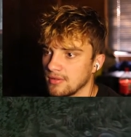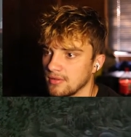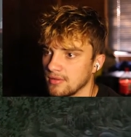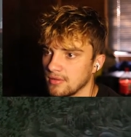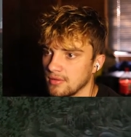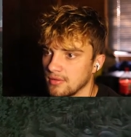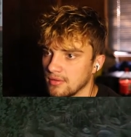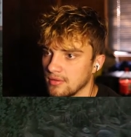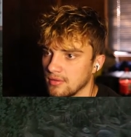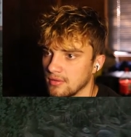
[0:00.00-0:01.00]

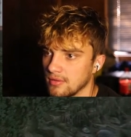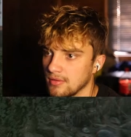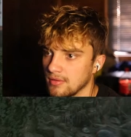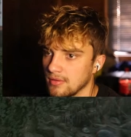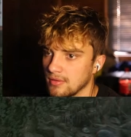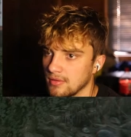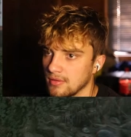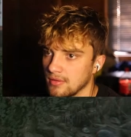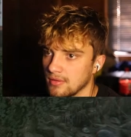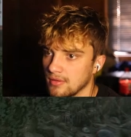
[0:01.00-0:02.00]

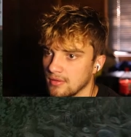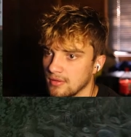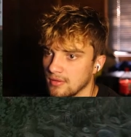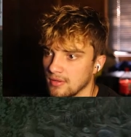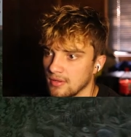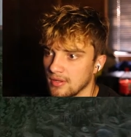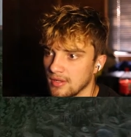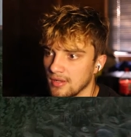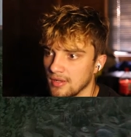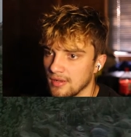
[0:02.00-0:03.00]

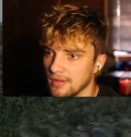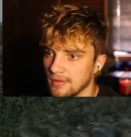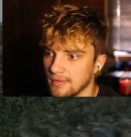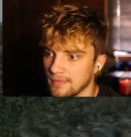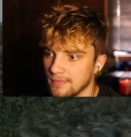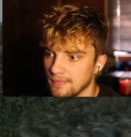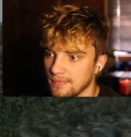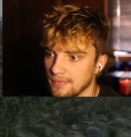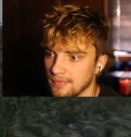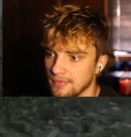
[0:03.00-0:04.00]

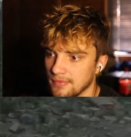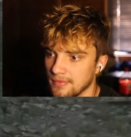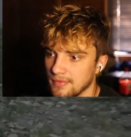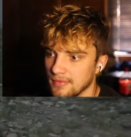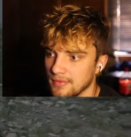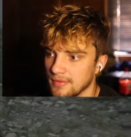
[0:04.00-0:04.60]
(no one is talking)